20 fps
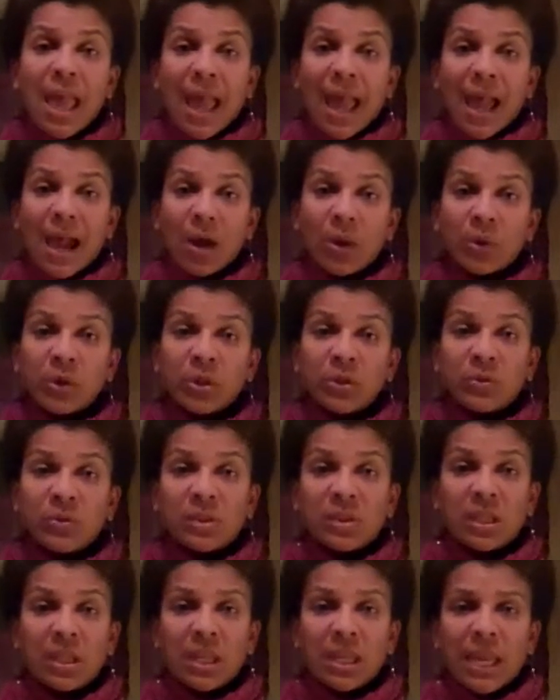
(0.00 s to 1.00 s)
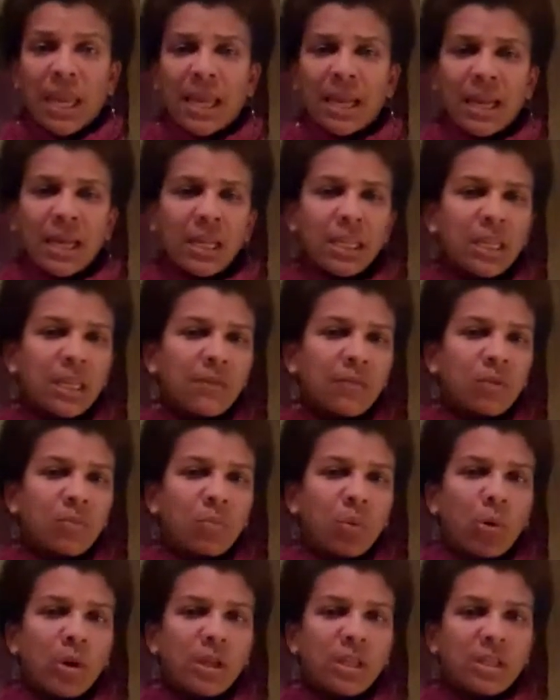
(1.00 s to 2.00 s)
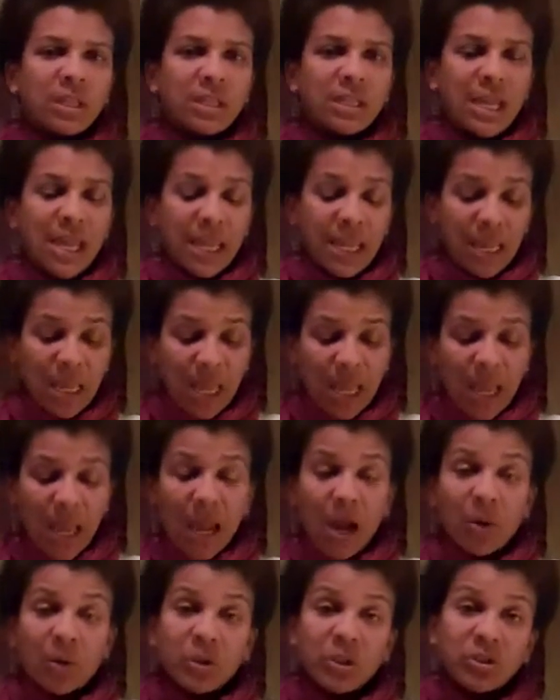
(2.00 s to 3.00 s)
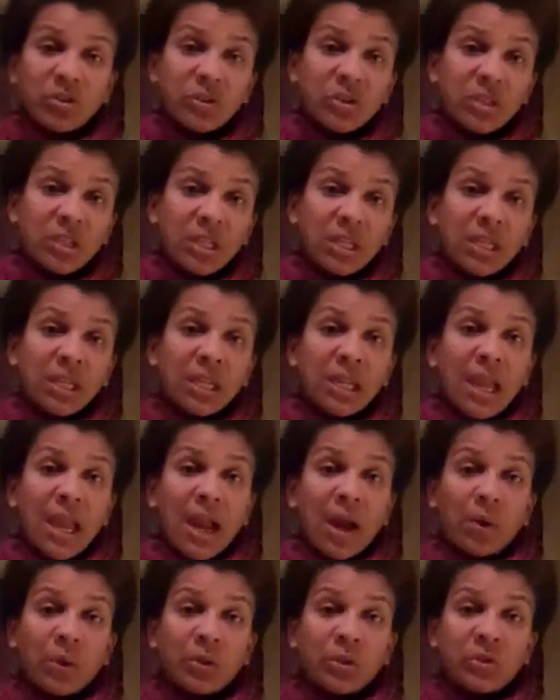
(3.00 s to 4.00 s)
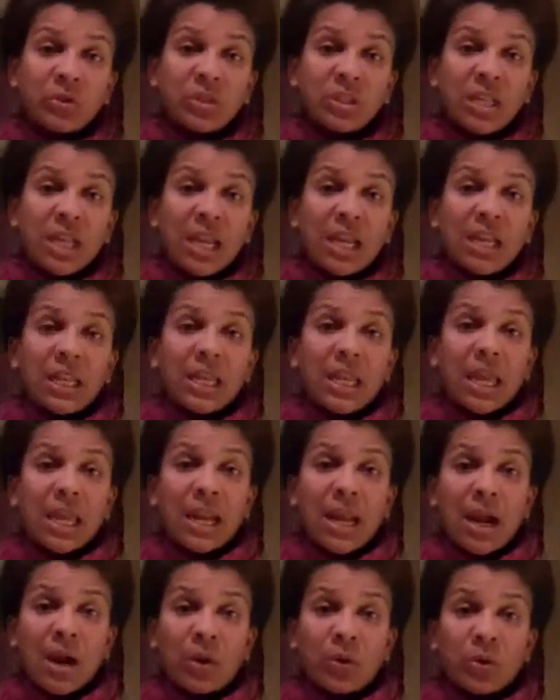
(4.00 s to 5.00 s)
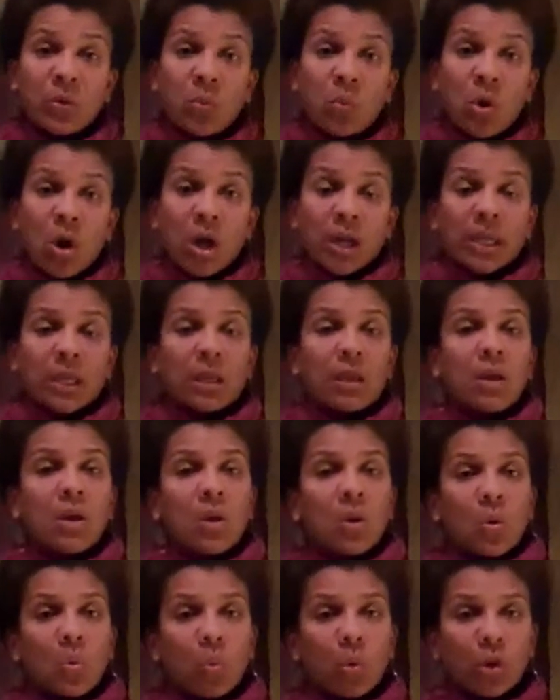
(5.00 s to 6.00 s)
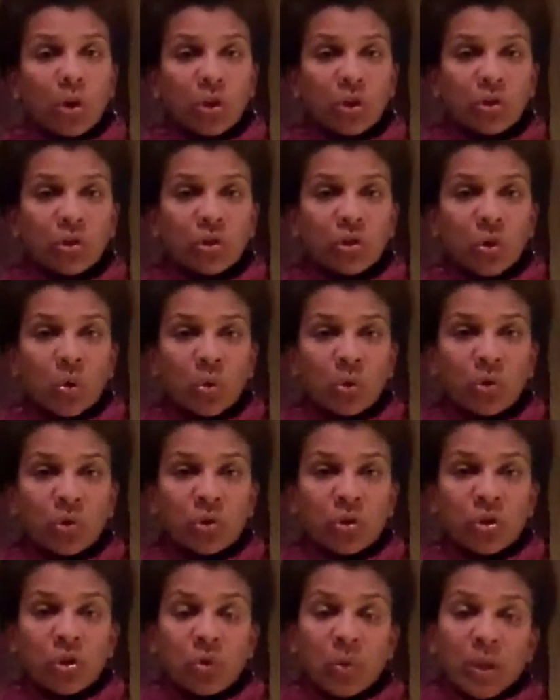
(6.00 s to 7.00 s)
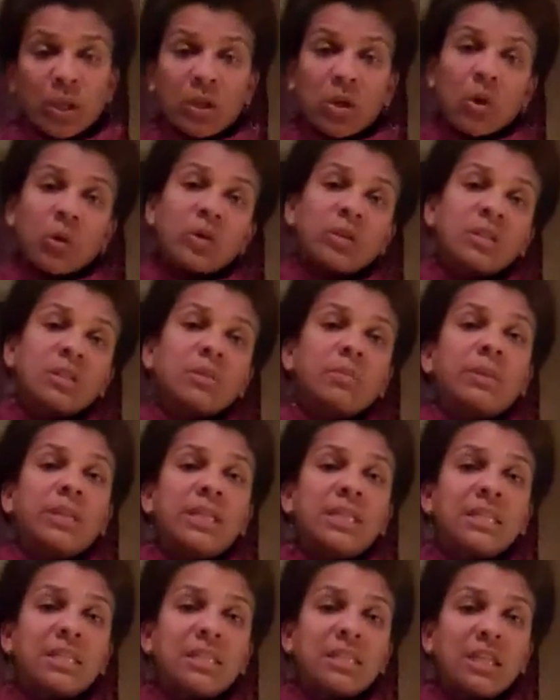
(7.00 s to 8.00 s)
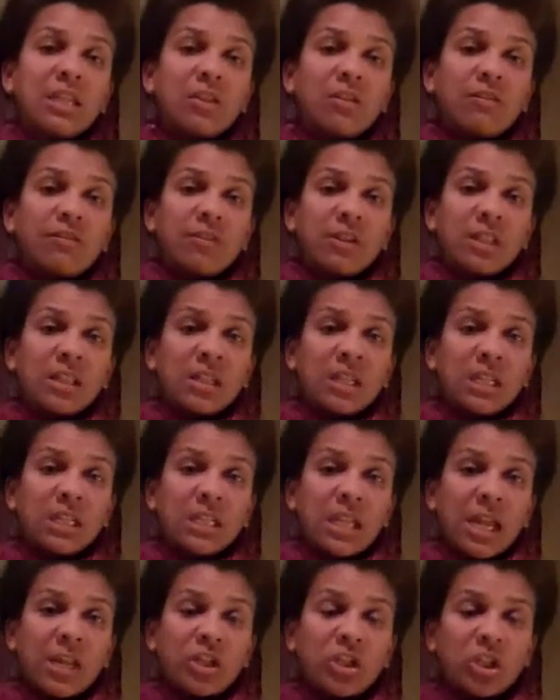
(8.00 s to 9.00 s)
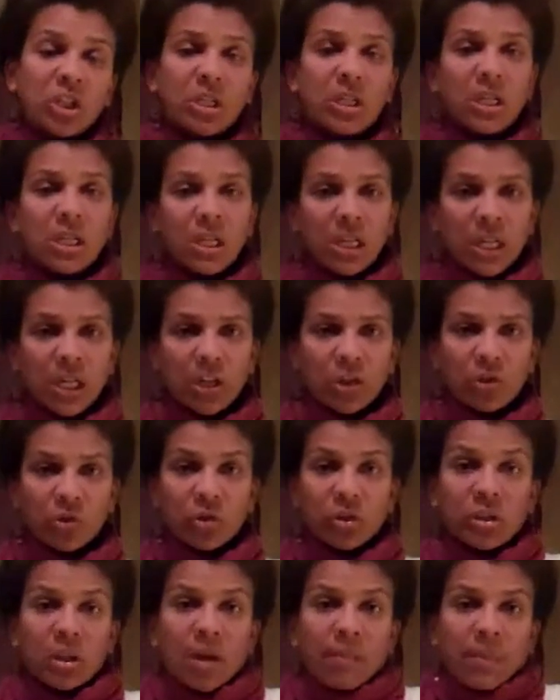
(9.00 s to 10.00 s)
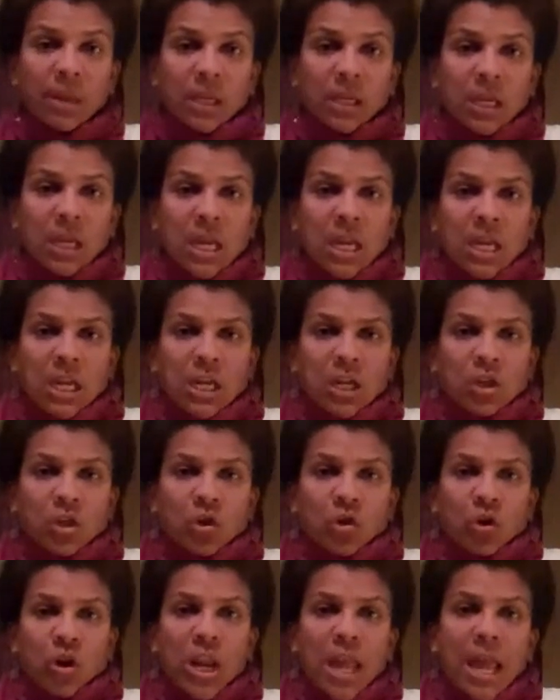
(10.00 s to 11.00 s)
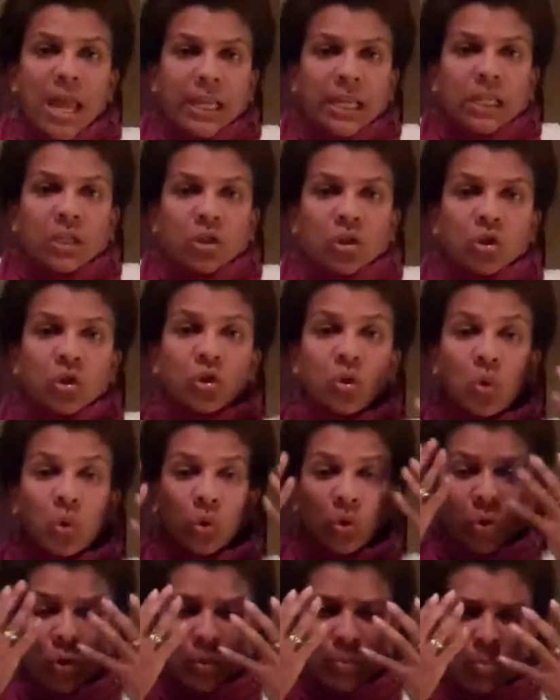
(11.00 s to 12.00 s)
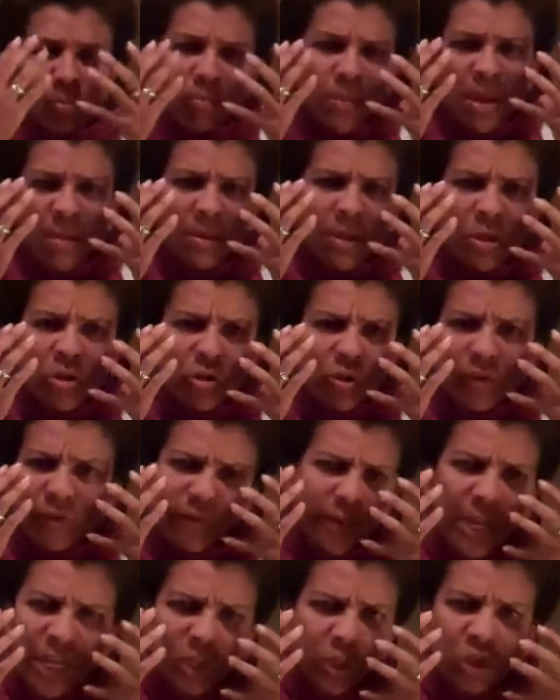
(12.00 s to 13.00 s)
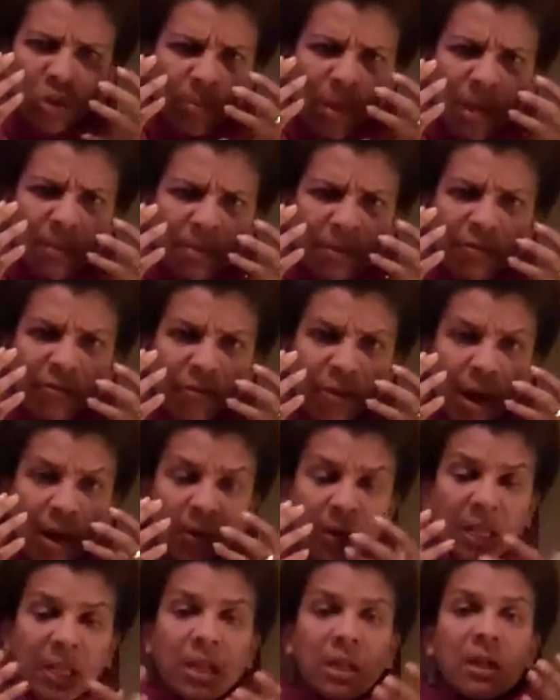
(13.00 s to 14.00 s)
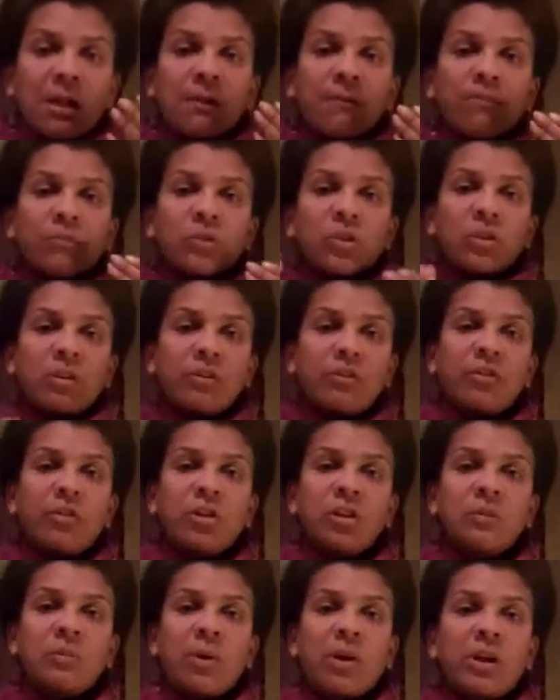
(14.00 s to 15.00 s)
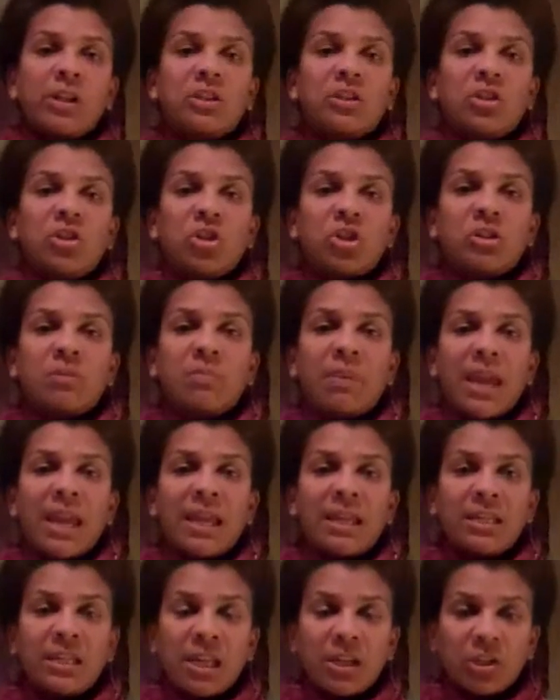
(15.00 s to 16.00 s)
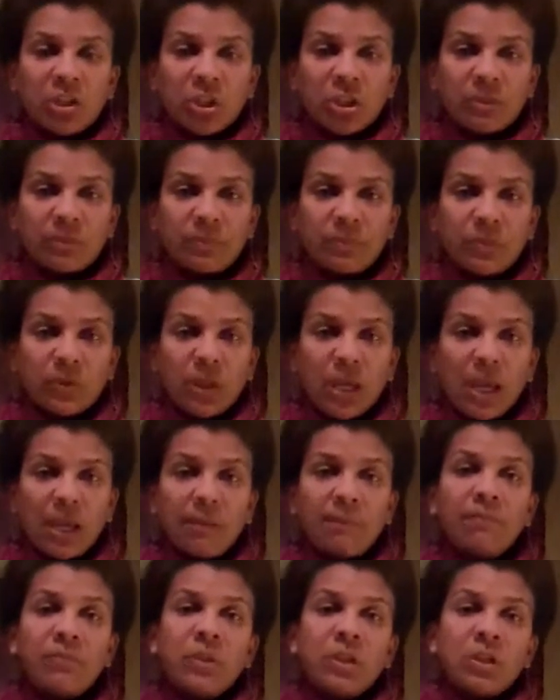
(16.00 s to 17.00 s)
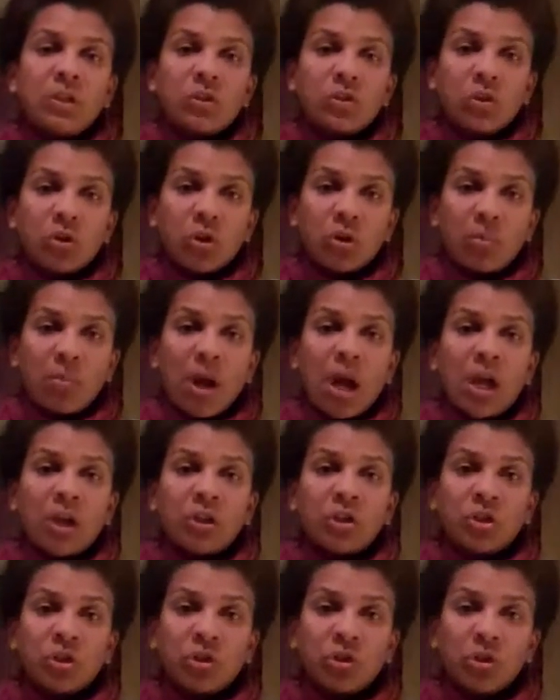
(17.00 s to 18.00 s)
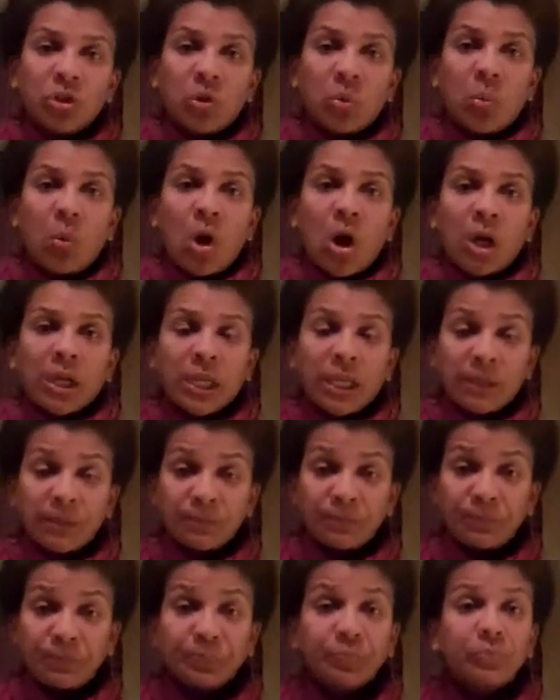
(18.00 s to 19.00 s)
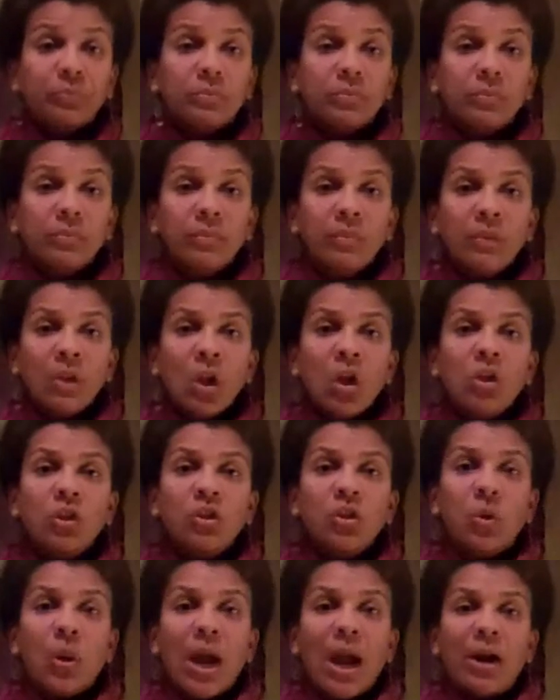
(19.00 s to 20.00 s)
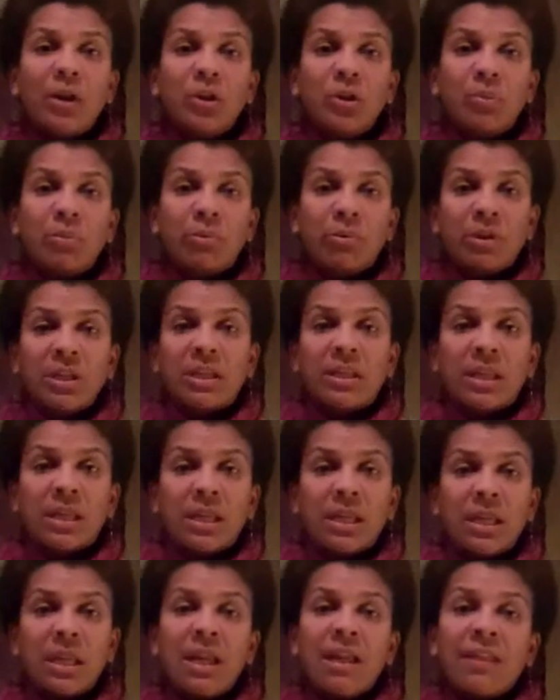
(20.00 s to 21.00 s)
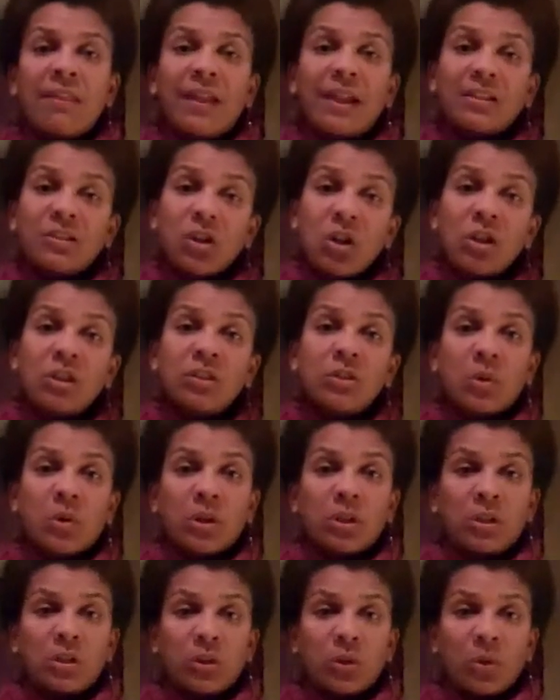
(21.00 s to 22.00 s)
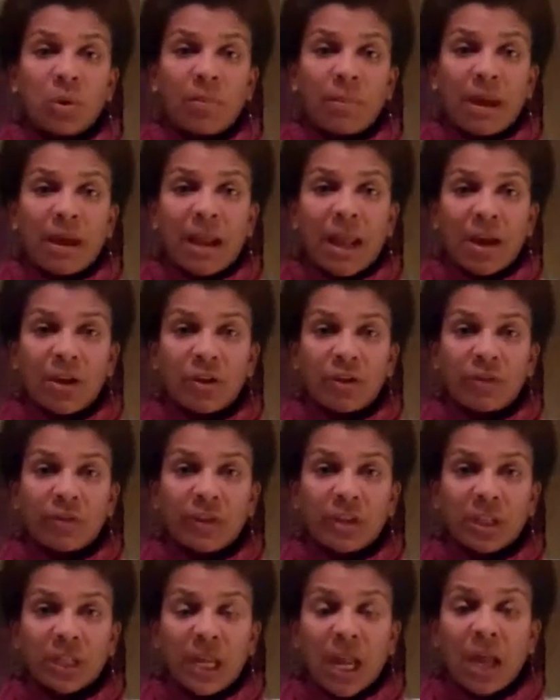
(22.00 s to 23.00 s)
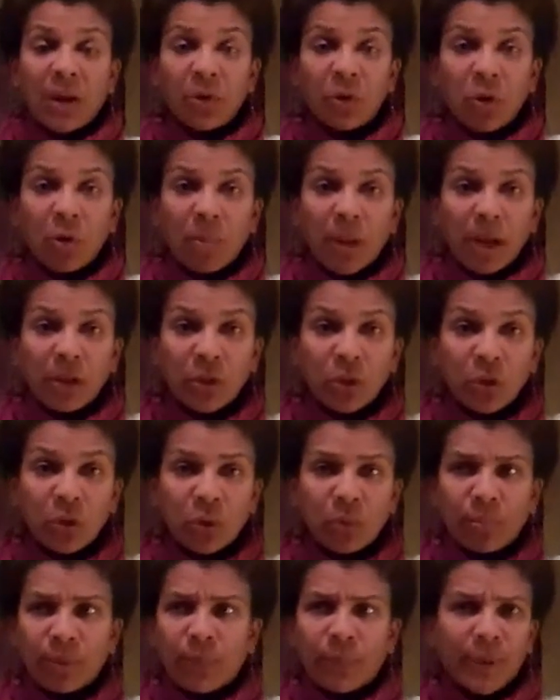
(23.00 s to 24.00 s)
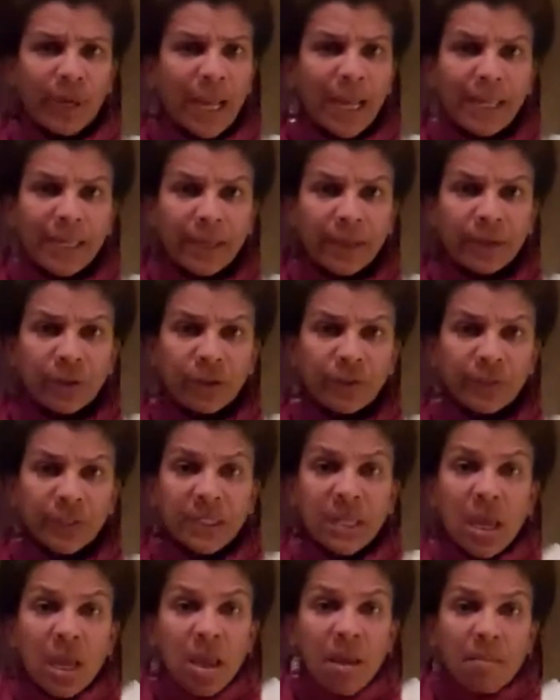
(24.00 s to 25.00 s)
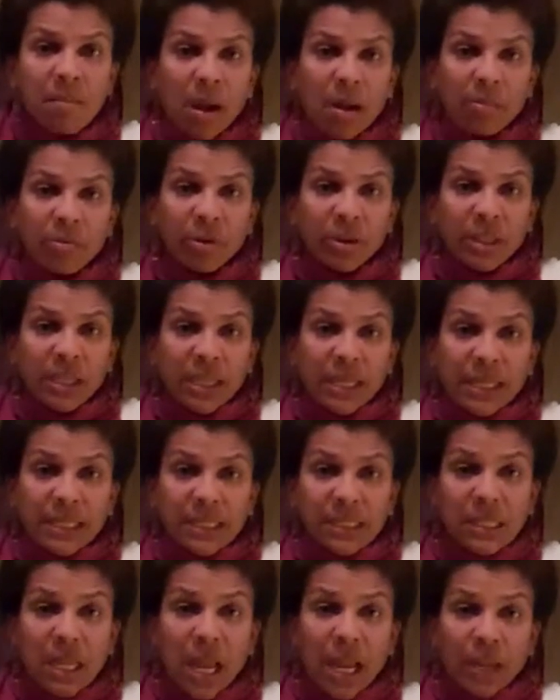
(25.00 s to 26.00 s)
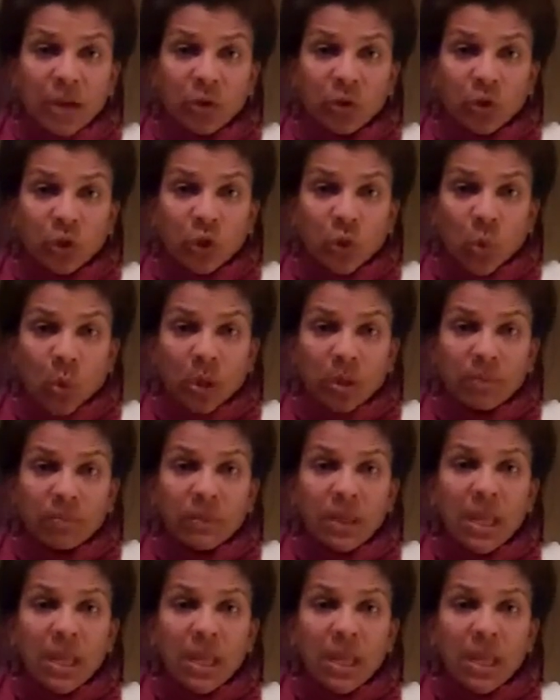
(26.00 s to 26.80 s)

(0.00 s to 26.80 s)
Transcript: How are you sitting at any given point in the day? How are you sitting? How are you standing? And how are you walking? What are your shoulders doing? Notice the places that you feel any tension in your stomach, in your neck, in your shoulders, maybe in your face. You might be frowning. So the first part is to just pay attention. Okay? So to your posture, to your walking, also how you're breathing. That's also a clue about how you're feeling. I don't know about you, but when I get nervous, my breathing gets tight or short.